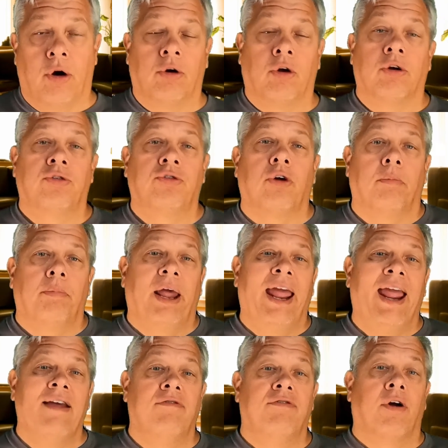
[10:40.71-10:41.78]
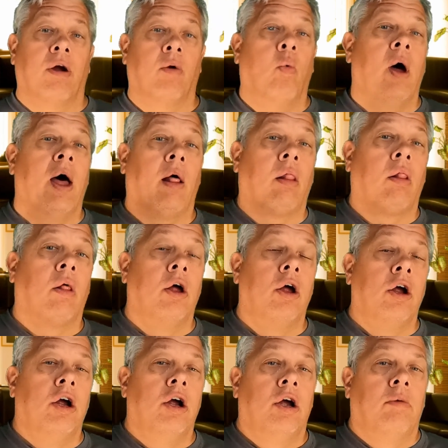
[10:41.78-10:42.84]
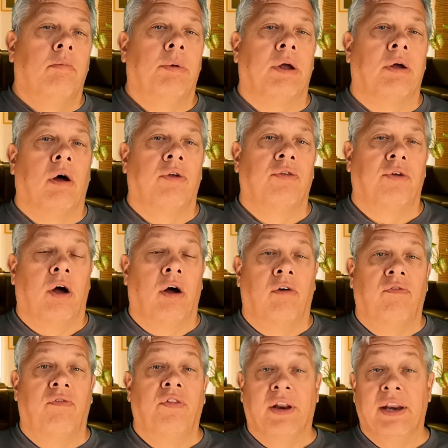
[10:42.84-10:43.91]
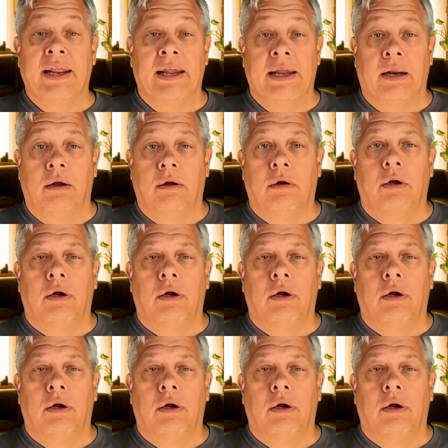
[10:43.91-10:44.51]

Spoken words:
are going to start paying very well because of the need.